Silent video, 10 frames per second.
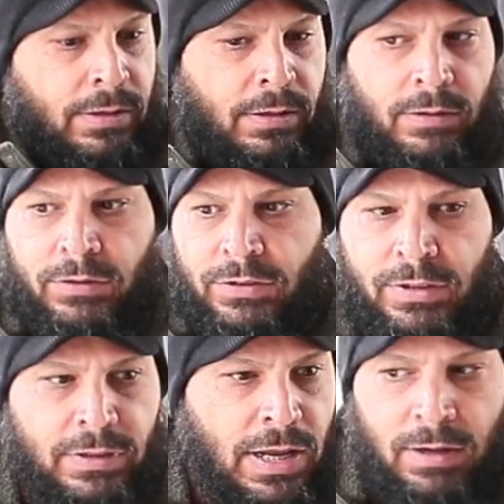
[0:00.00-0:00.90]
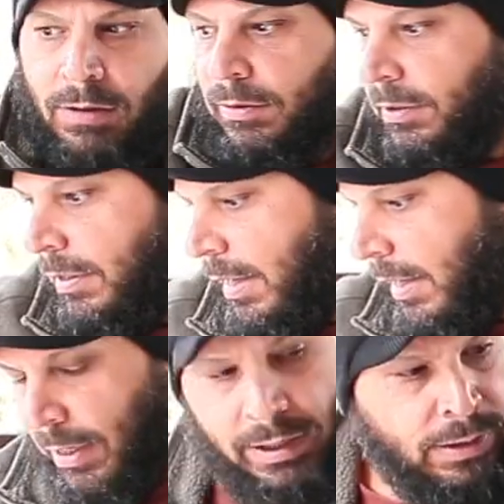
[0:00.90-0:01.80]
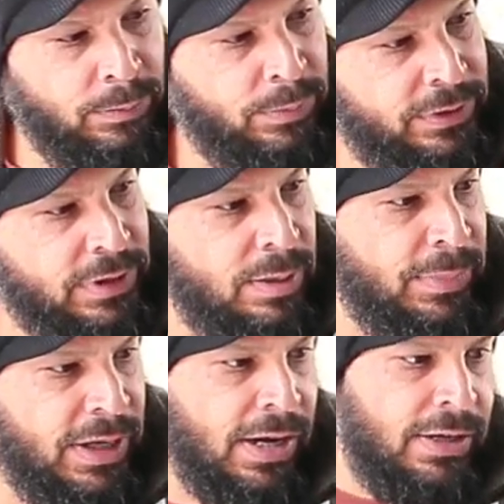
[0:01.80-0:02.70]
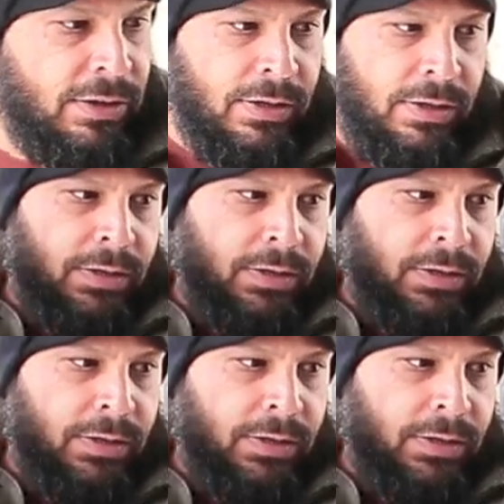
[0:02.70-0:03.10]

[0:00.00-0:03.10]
No, uh, she's not going to stay. something behind her.